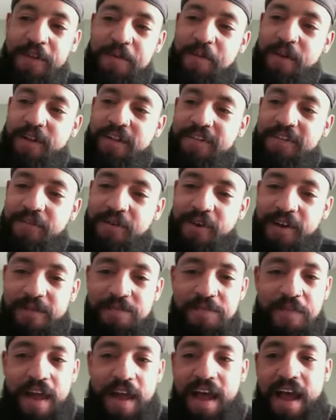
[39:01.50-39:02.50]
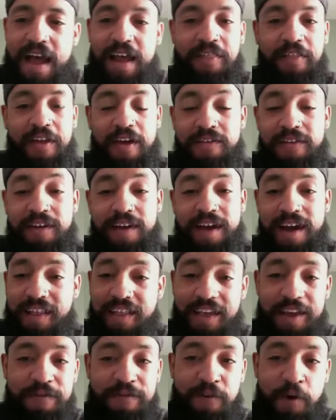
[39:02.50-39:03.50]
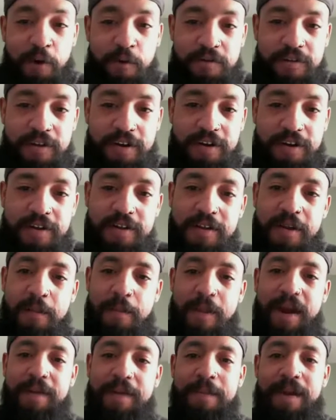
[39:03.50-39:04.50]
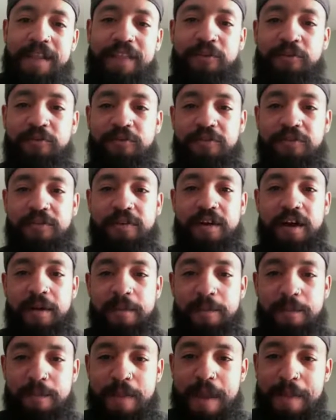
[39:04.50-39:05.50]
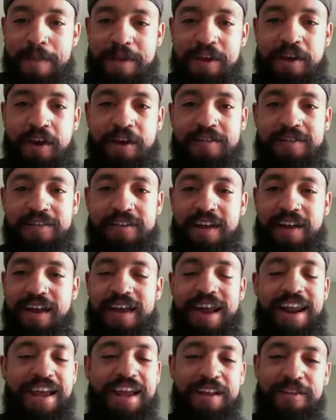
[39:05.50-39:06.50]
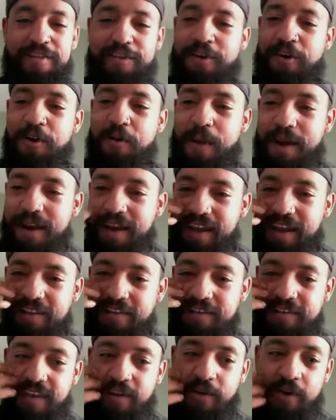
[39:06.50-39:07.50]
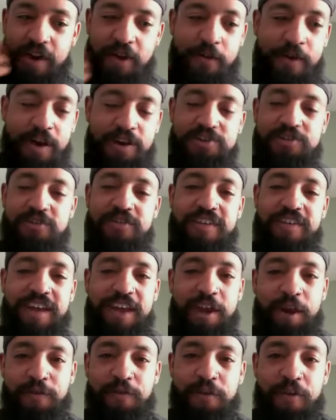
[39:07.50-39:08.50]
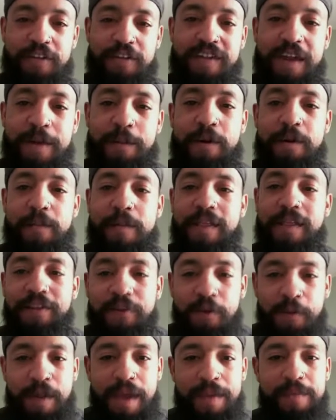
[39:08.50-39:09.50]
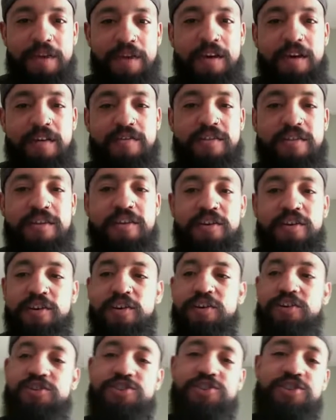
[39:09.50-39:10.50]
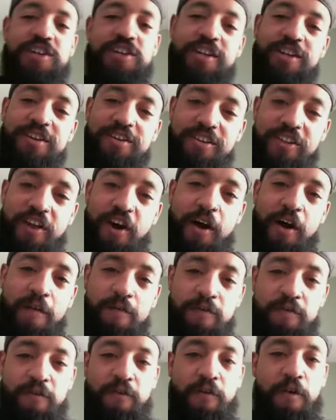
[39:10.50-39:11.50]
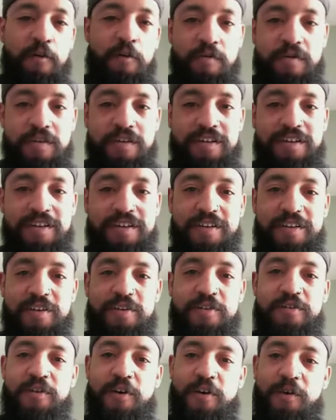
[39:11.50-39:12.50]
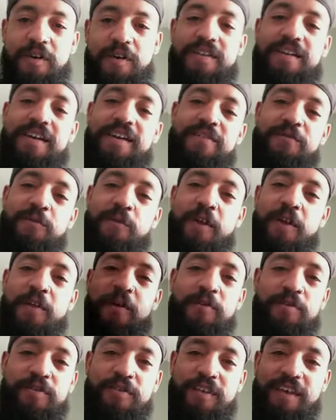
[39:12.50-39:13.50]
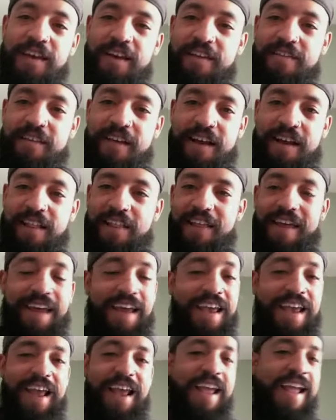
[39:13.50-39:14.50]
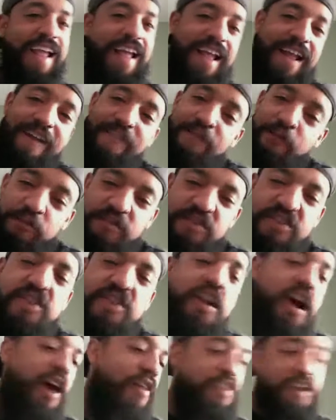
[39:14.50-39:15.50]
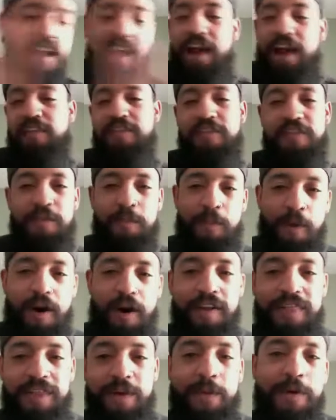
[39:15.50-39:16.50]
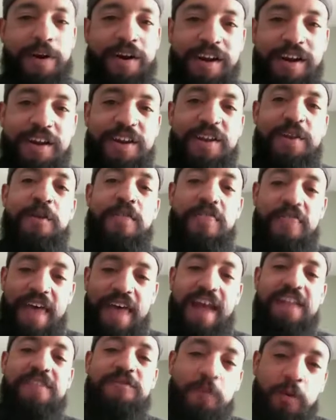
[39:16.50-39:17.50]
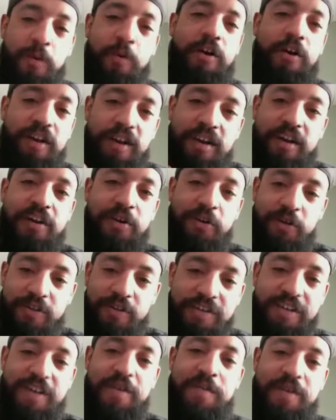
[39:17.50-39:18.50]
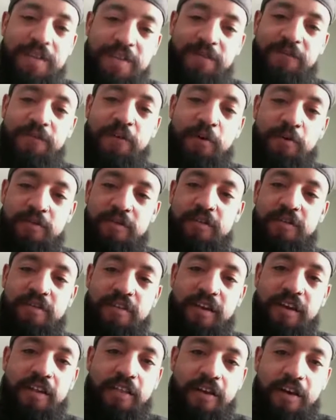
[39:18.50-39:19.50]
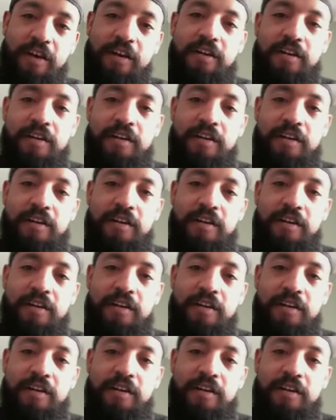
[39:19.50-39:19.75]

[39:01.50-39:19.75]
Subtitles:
been to it. I love it. I like Frozen. My little baby cousin, I kind of consider her my niece because I watch her and take care of her all the time. But my little baby cousin, she loves Frozen. So it's one of those things that, like, if there's nothing else in the park that we're going to do, that's what we're going to do. It's going to be the Frozen sing-along.